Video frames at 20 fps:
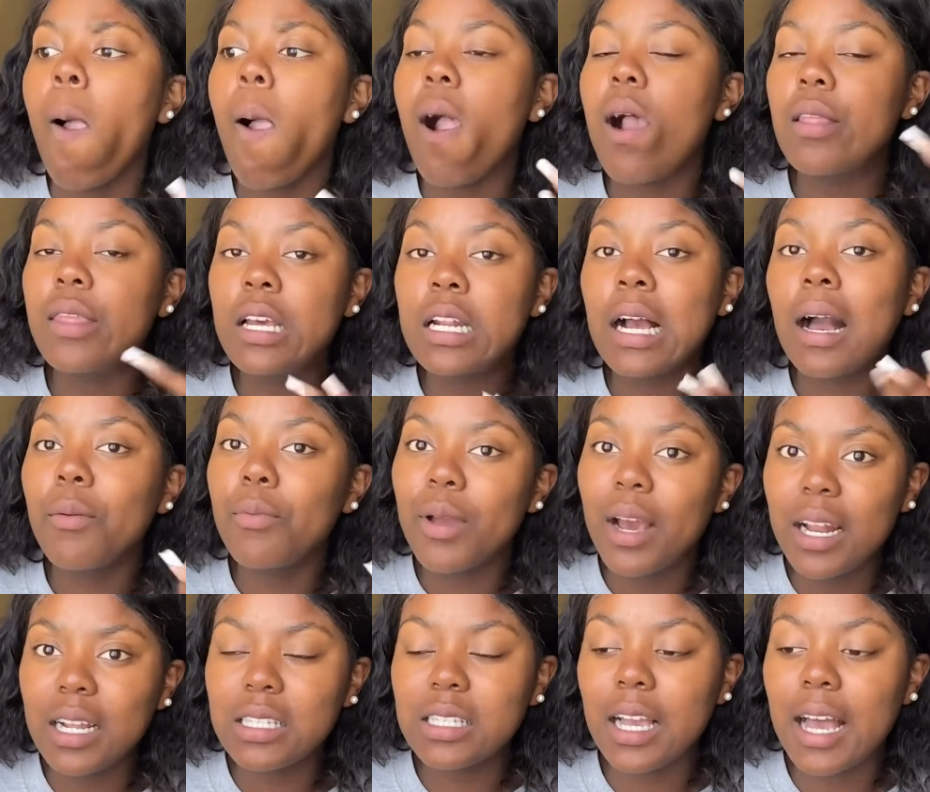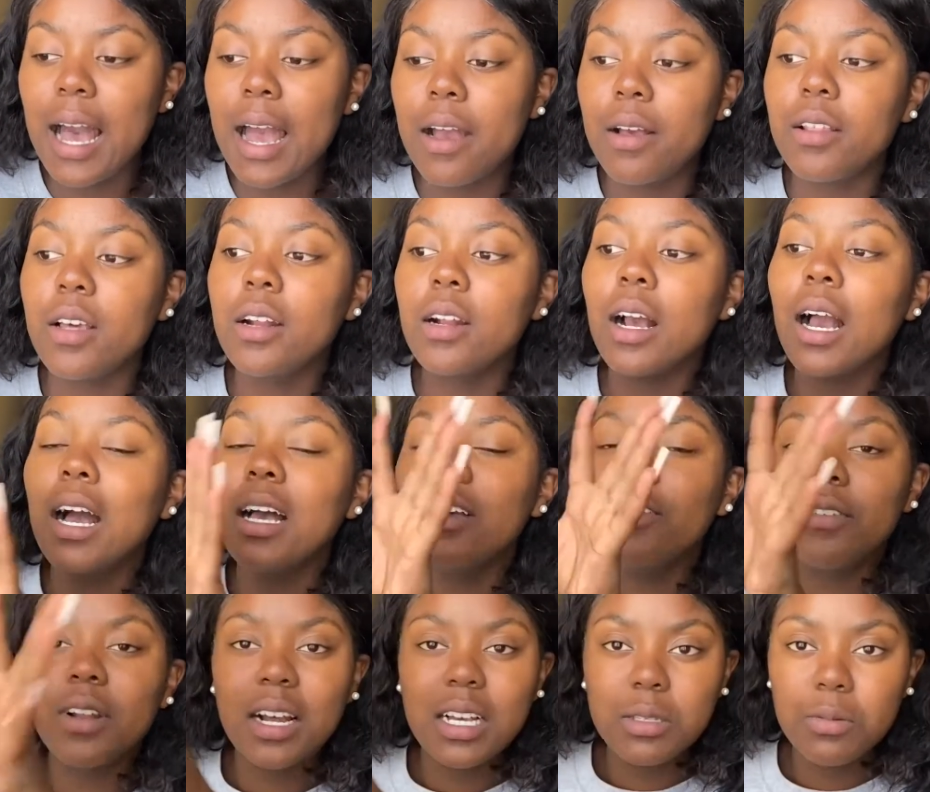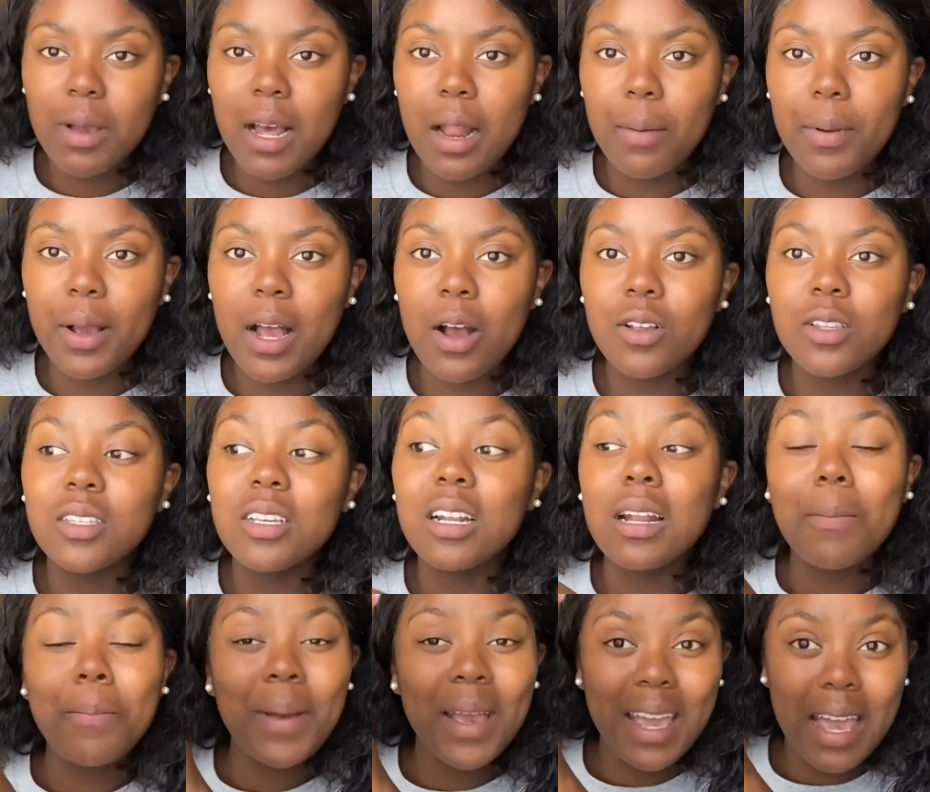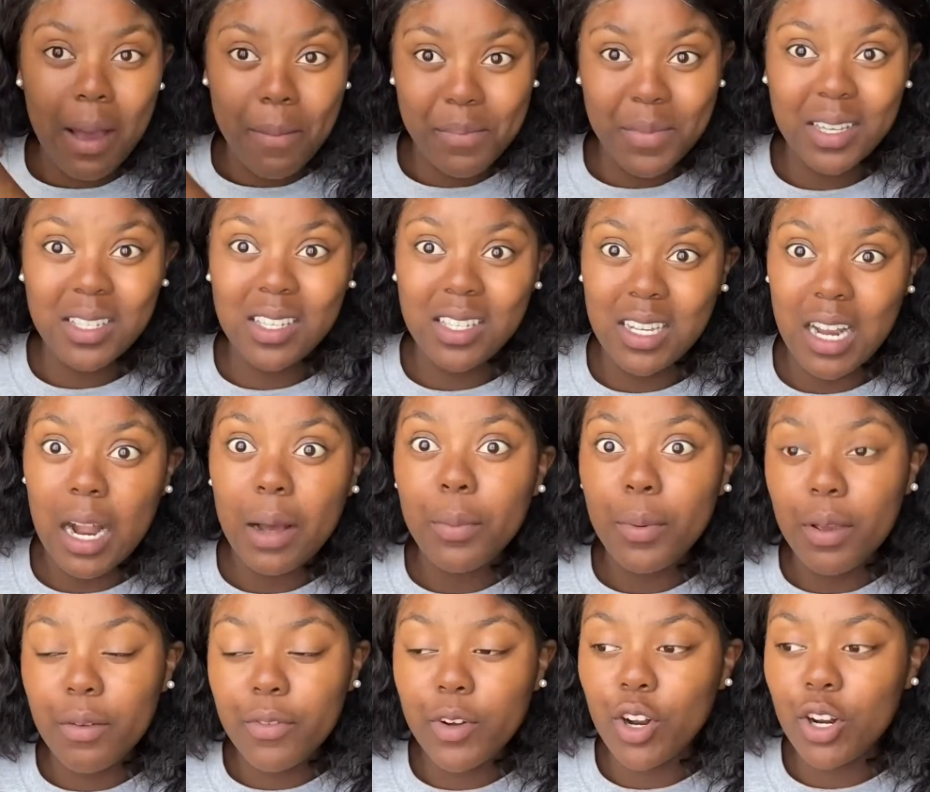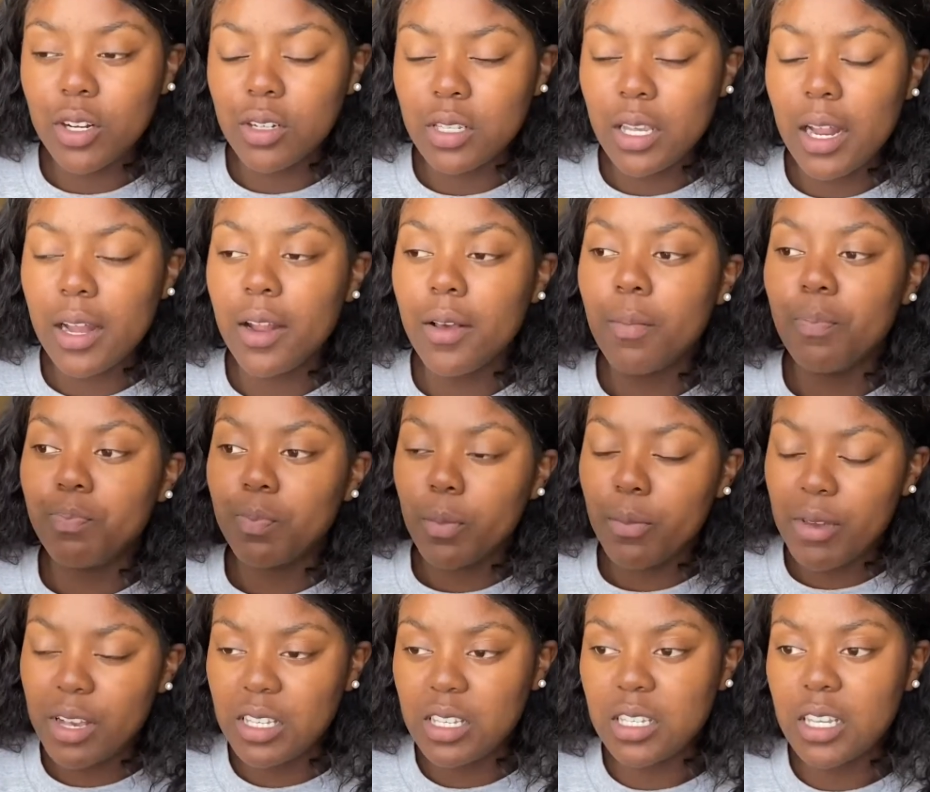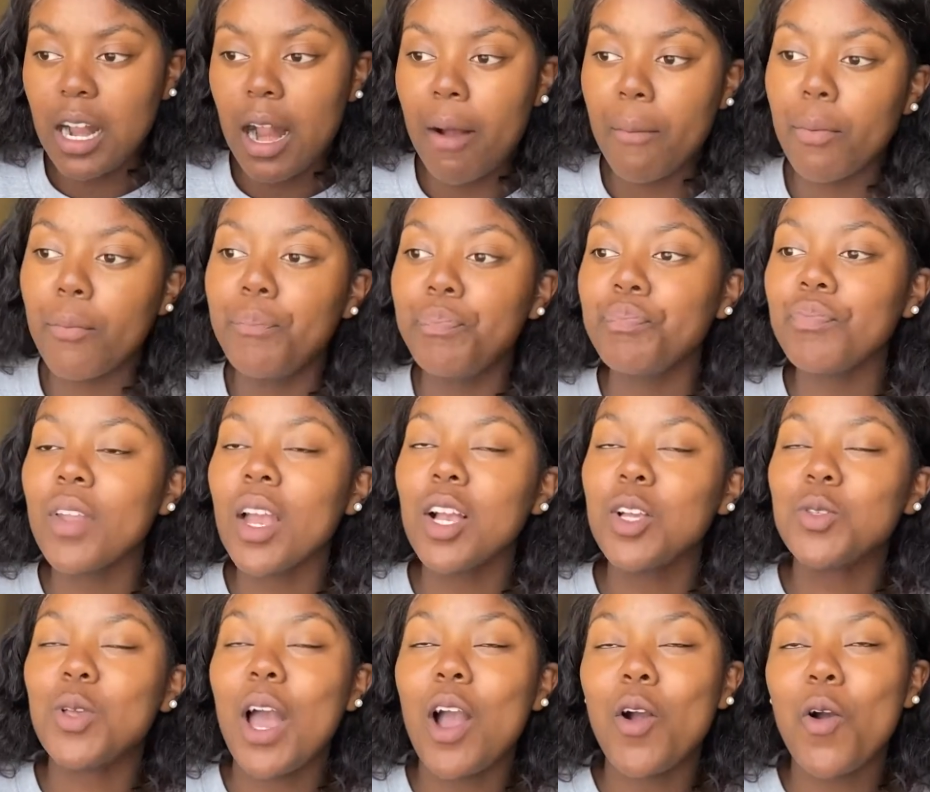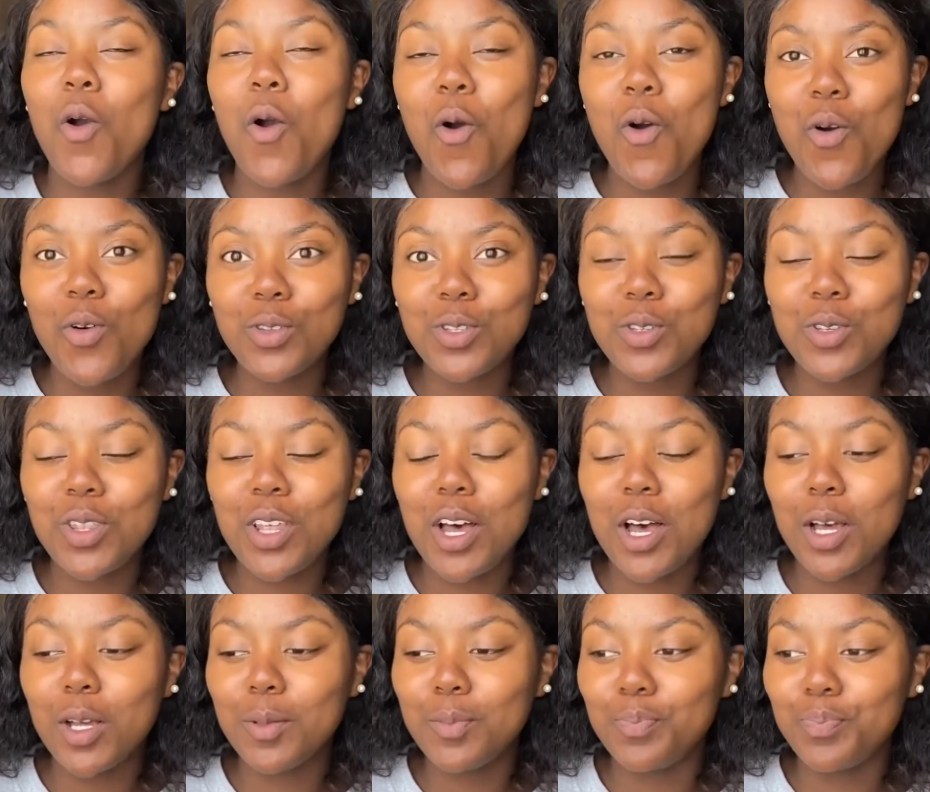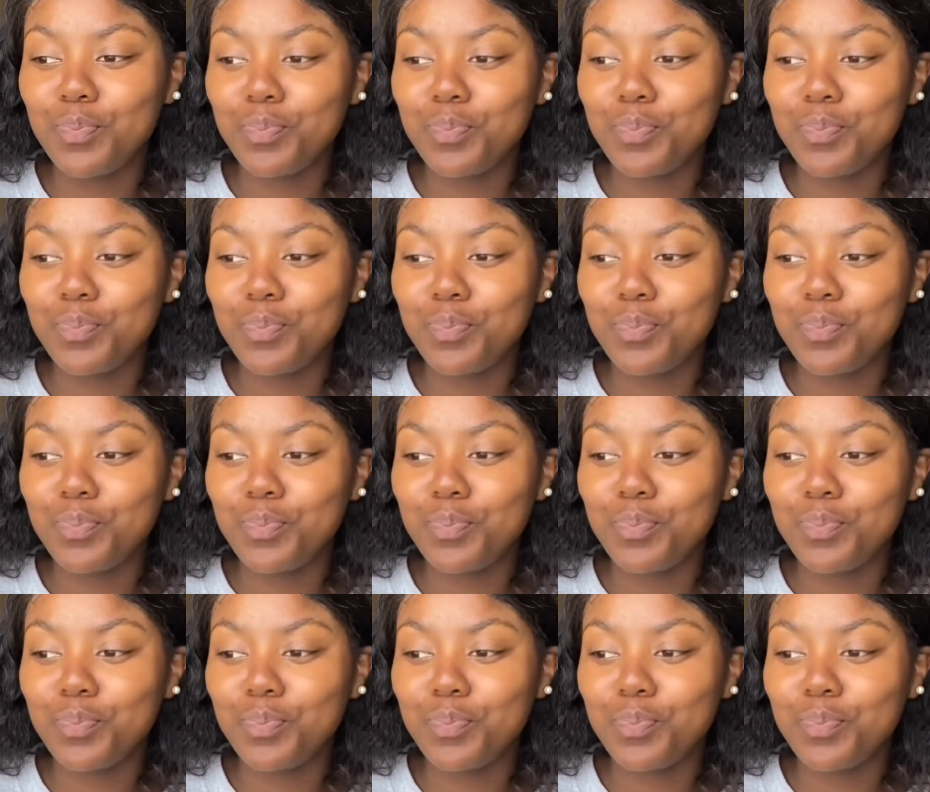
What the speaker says: And then I'll be a little kaya. Then I'll be honest, we'll have a counter and pick and basis it up, even on Sunday, basis it up. So I go to the